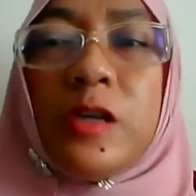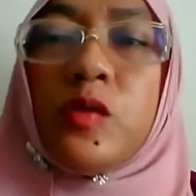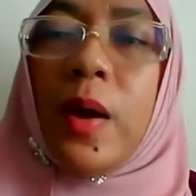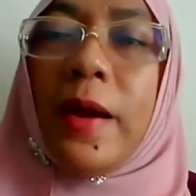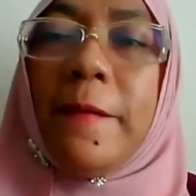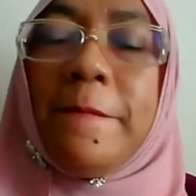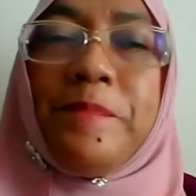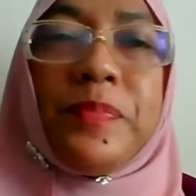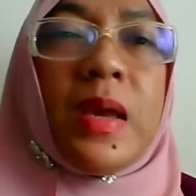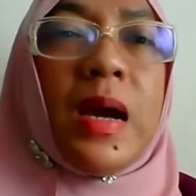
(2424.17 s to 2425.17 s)
That's why
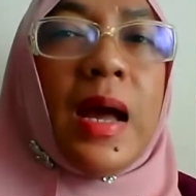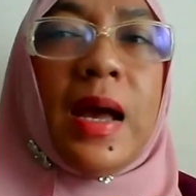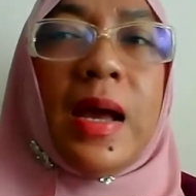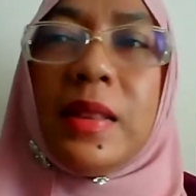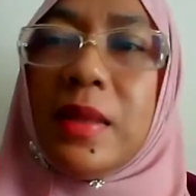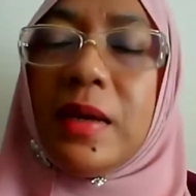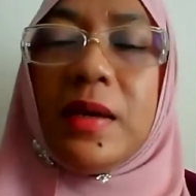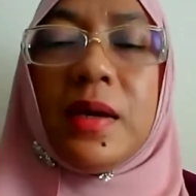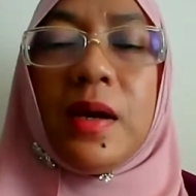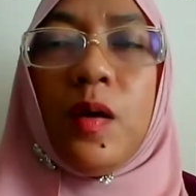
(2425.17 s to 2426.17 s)
I
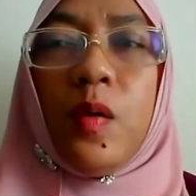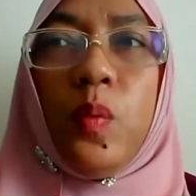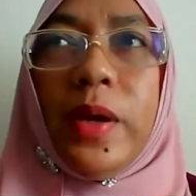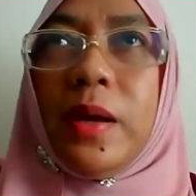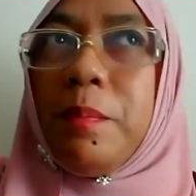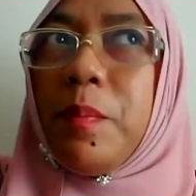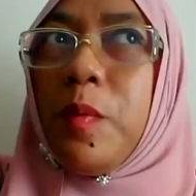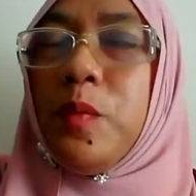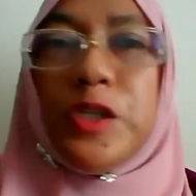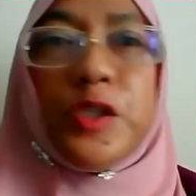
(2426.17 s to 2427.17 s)
think we
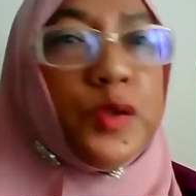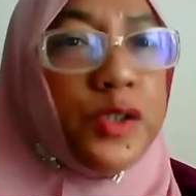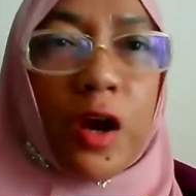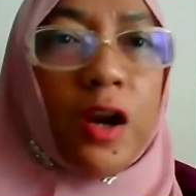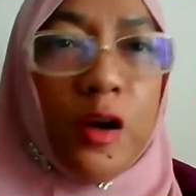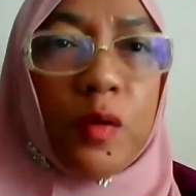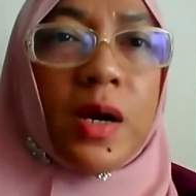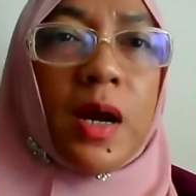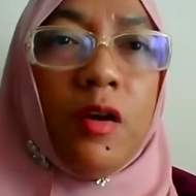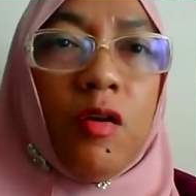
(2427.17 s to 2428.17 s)
we should not
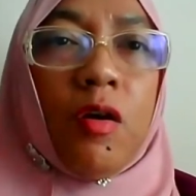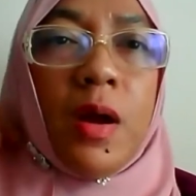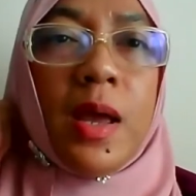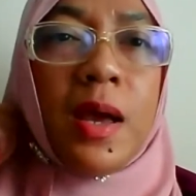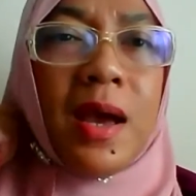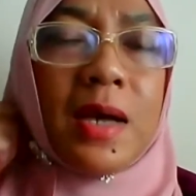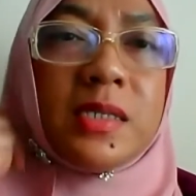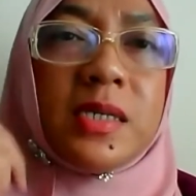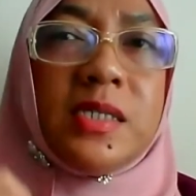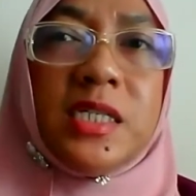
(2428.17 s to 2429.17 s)
look at law
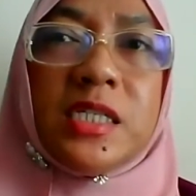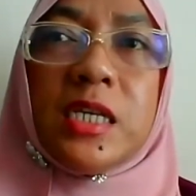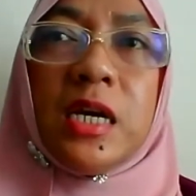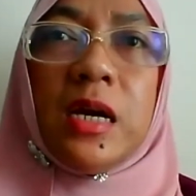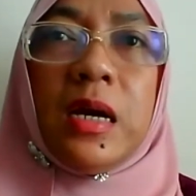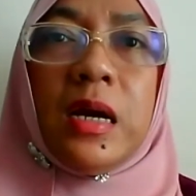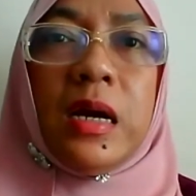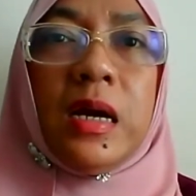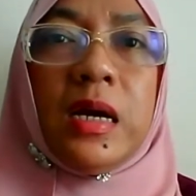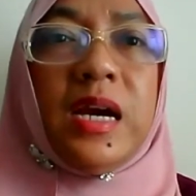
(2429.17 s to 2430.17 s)
as a, just
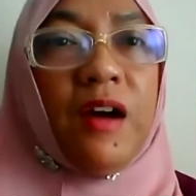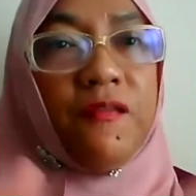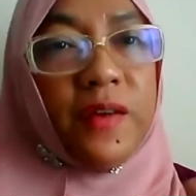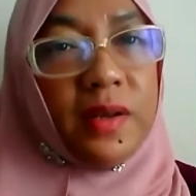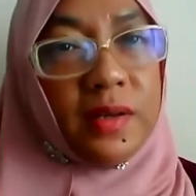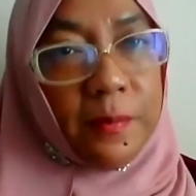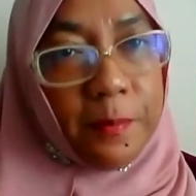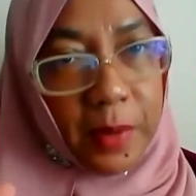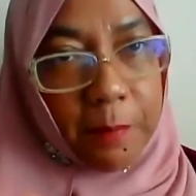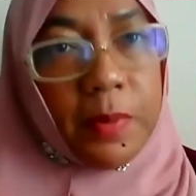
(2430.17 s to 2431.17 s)
govern the
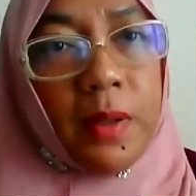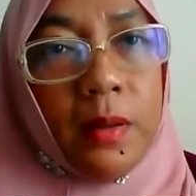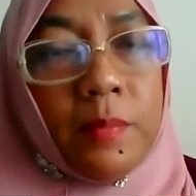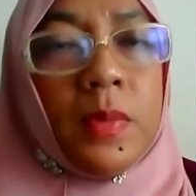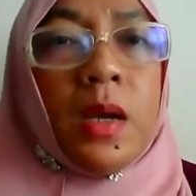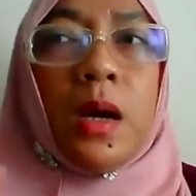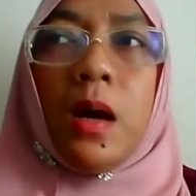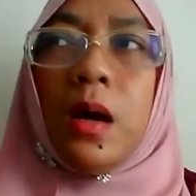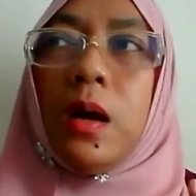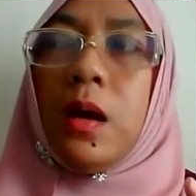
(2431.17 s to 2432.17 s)
people,
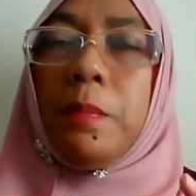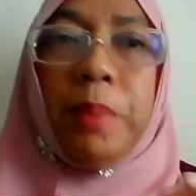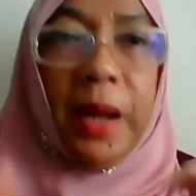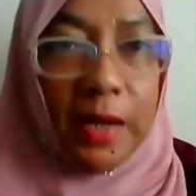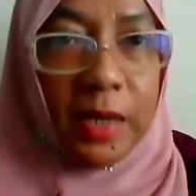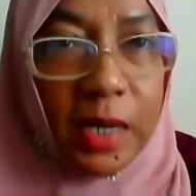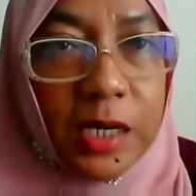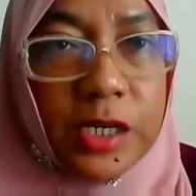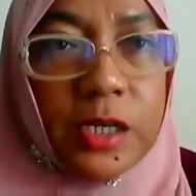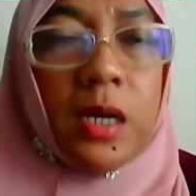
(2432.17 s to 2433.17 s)
uh,
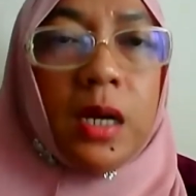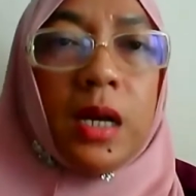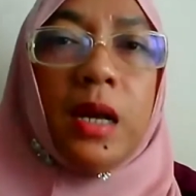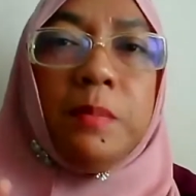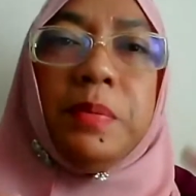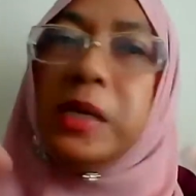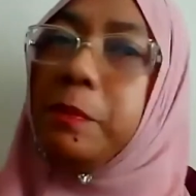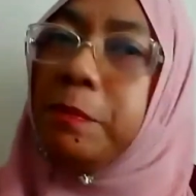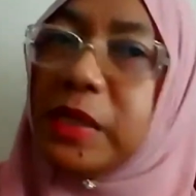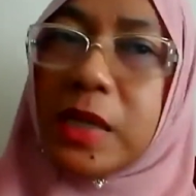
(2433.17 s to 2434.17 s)
punish, and
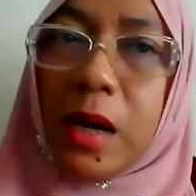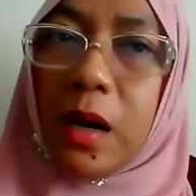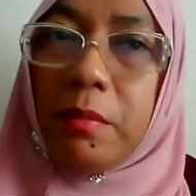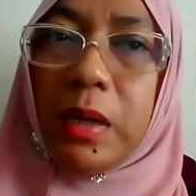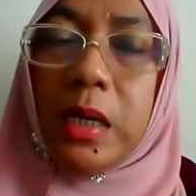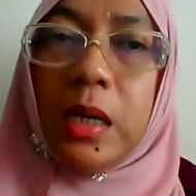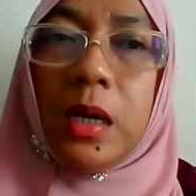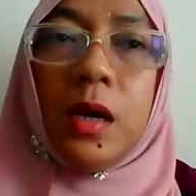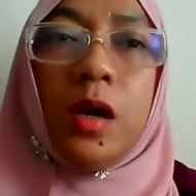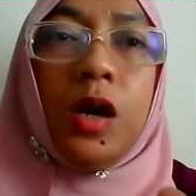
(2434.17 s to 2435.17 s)
be peace and harmony.
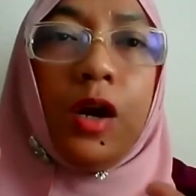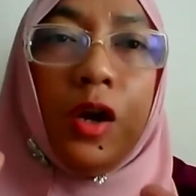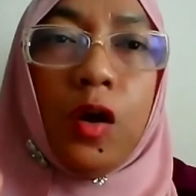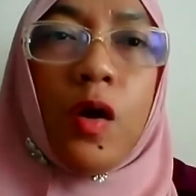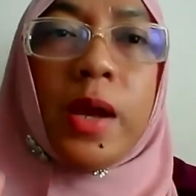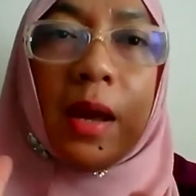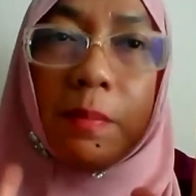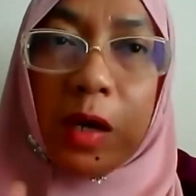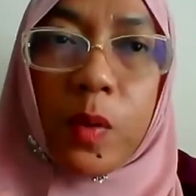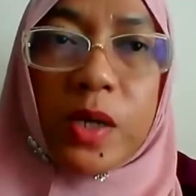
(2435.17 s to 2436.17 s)
Law can
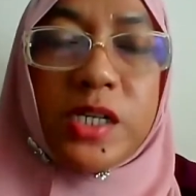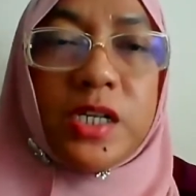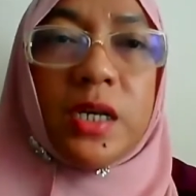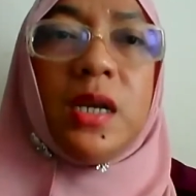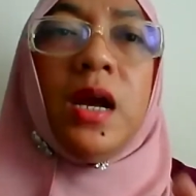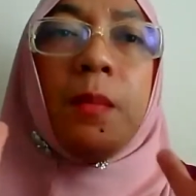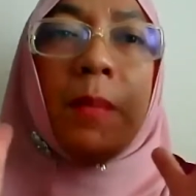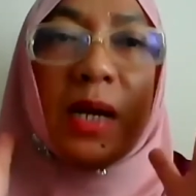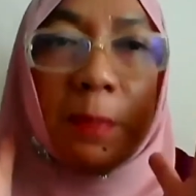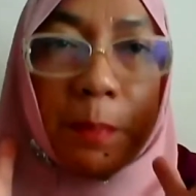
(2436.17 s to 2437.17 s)
be questioned,
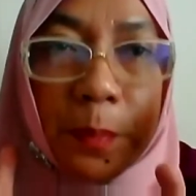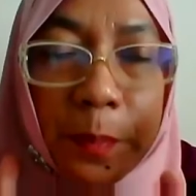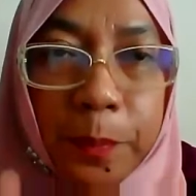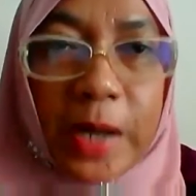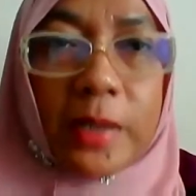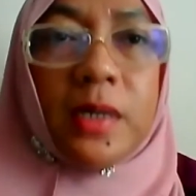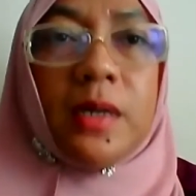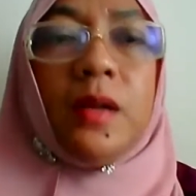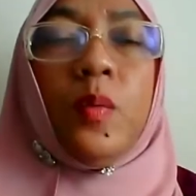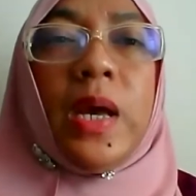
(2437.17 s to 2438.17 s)
but the
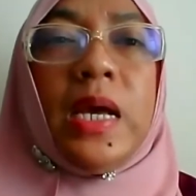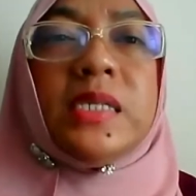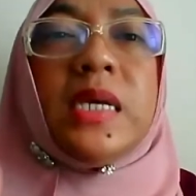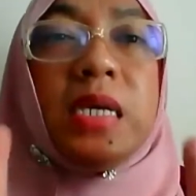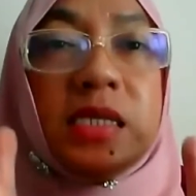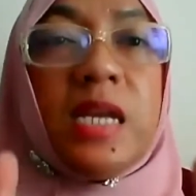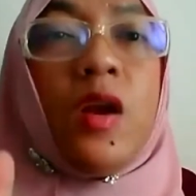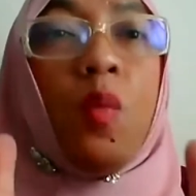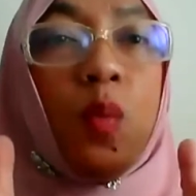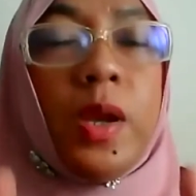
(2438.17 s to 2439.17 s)
practical way is is
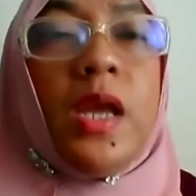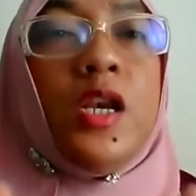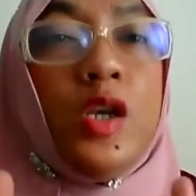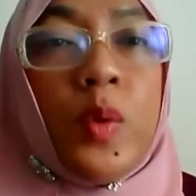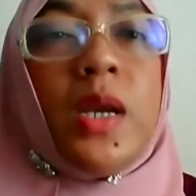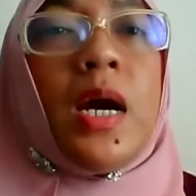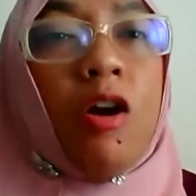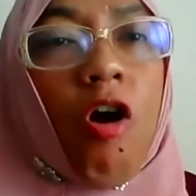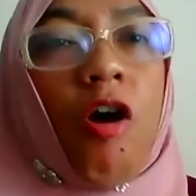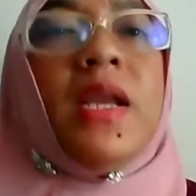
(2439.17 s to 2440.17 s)
it we do it
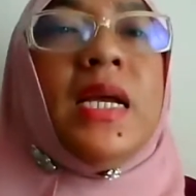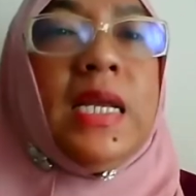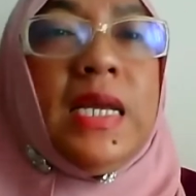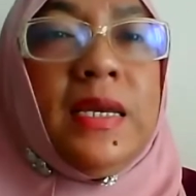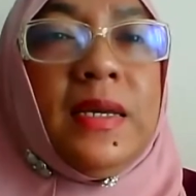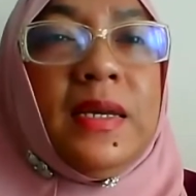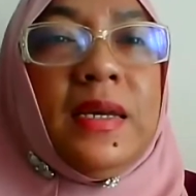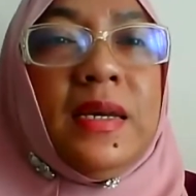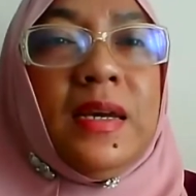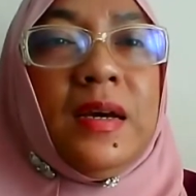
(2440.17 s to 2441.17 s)
accordingly.
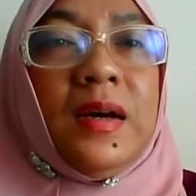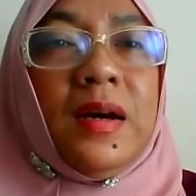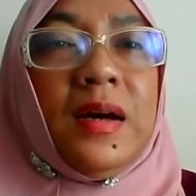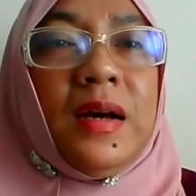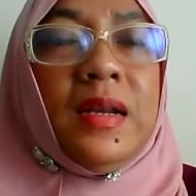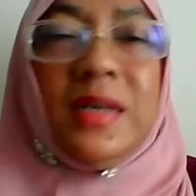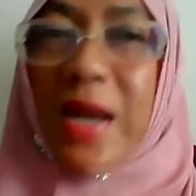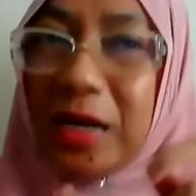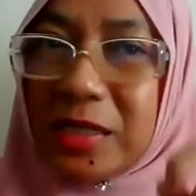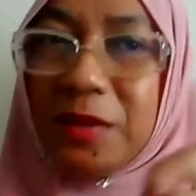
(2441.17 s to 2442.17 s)

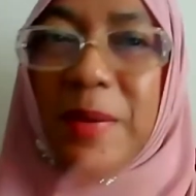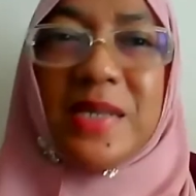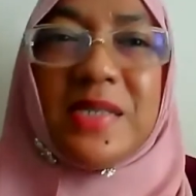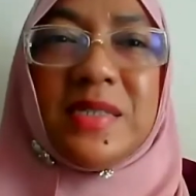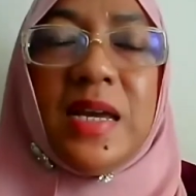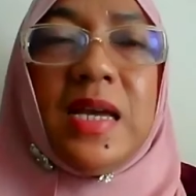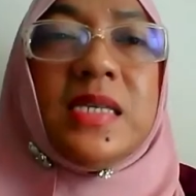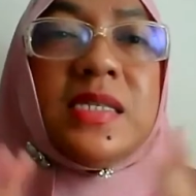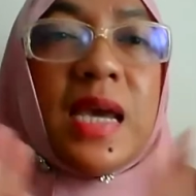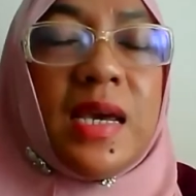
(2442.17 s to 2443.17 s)
That is the best.
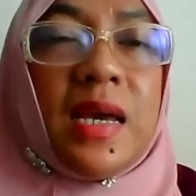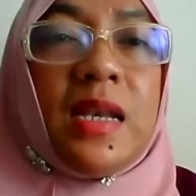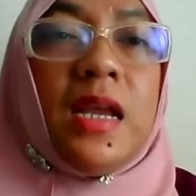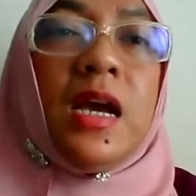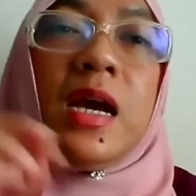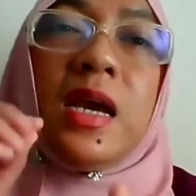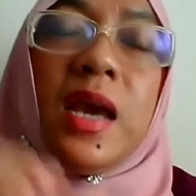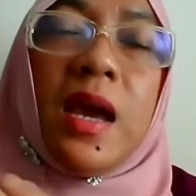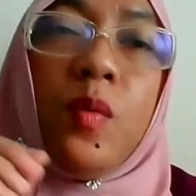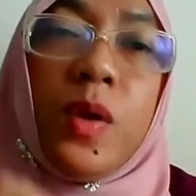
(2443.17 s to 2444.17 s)
Second,
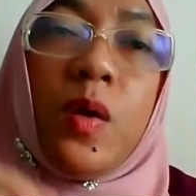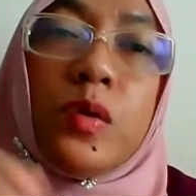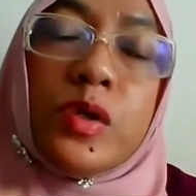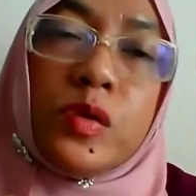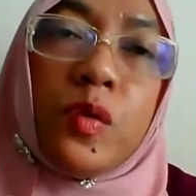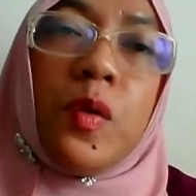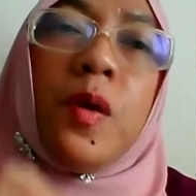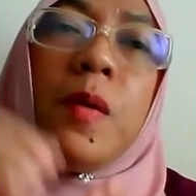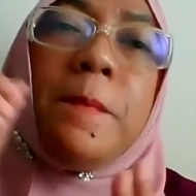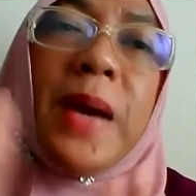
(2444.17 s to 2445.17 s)
can we
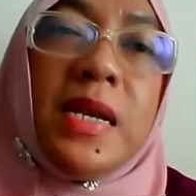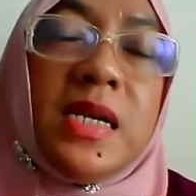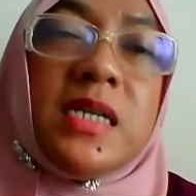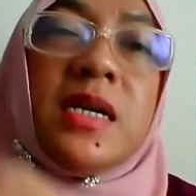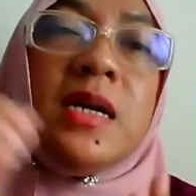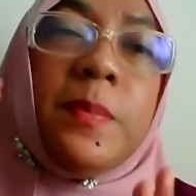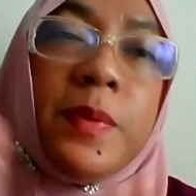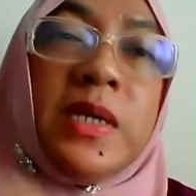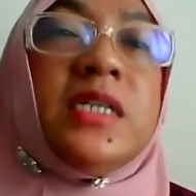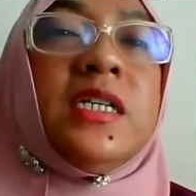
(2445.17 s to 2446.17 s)
also punish the
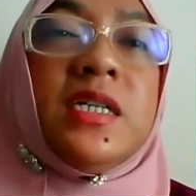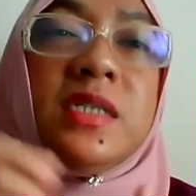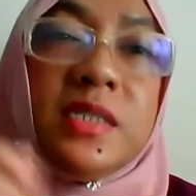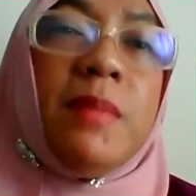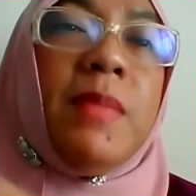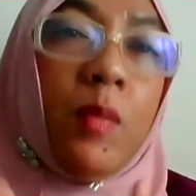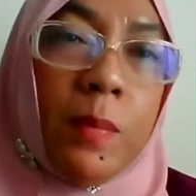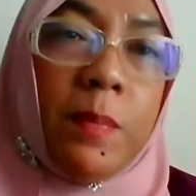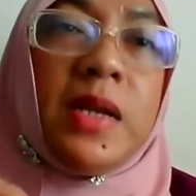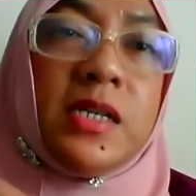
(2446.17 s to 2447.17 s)
politicians same like
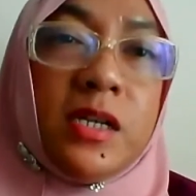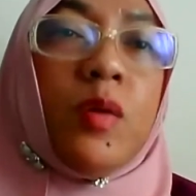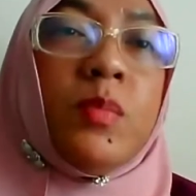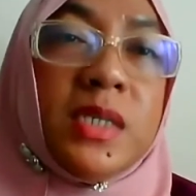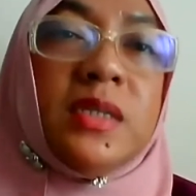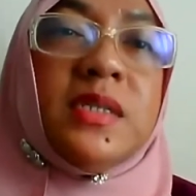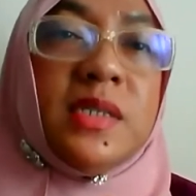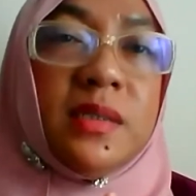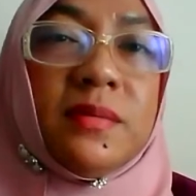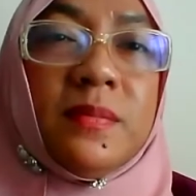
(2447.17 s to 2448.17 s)
we punish the normal
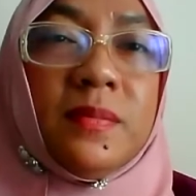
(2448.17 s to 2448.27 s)
citizen?